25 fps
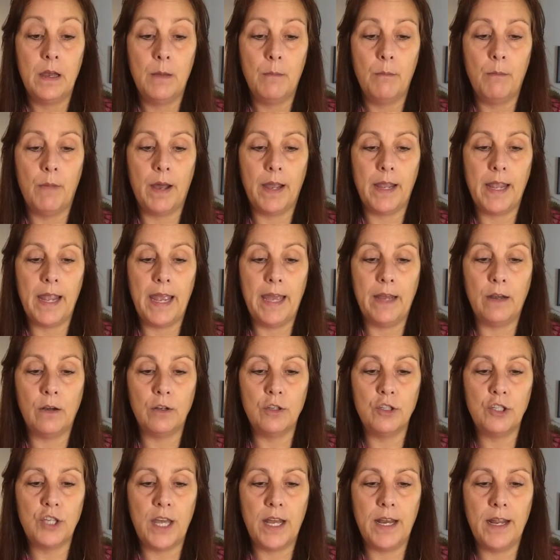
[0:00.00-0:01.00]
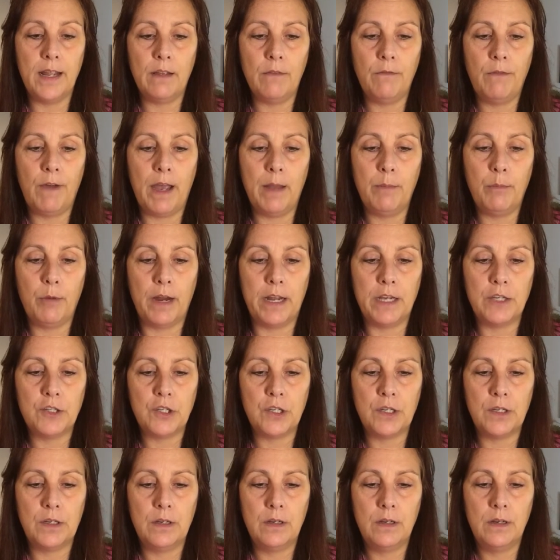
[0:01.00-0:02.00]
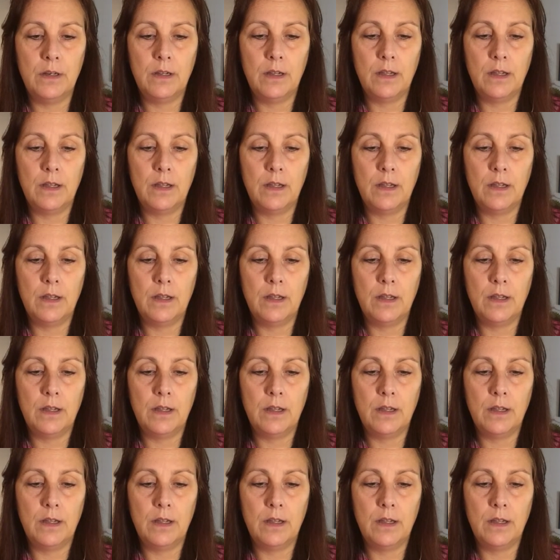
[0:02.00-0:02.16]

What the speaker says: my energetic vibration,